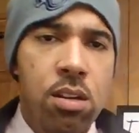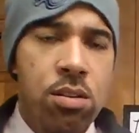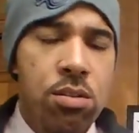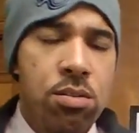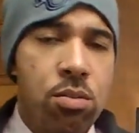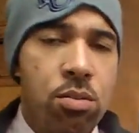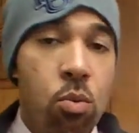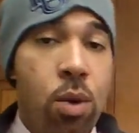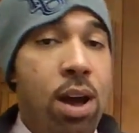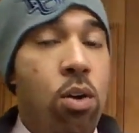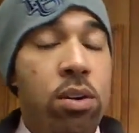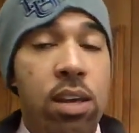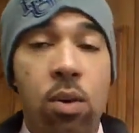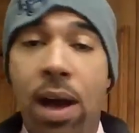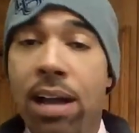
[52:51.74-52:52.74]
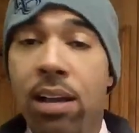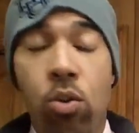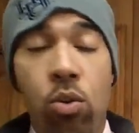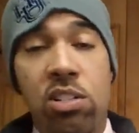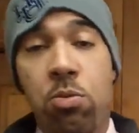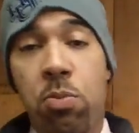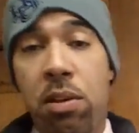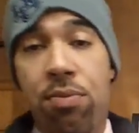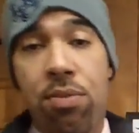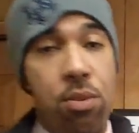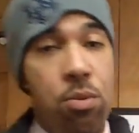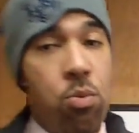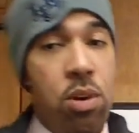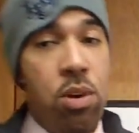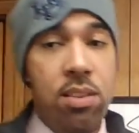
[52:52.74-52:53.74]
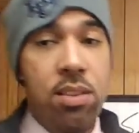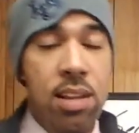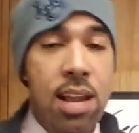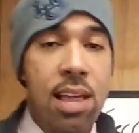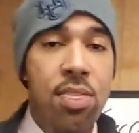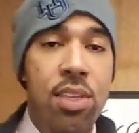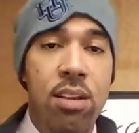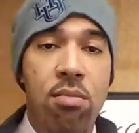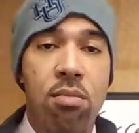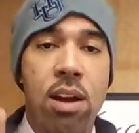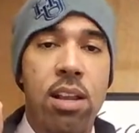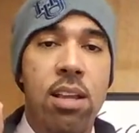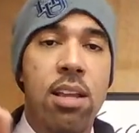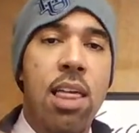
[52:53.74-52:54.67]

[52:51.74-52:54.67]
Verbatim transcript: So, wow. Okay, well, I can only speak for the one, and I think Ronnie,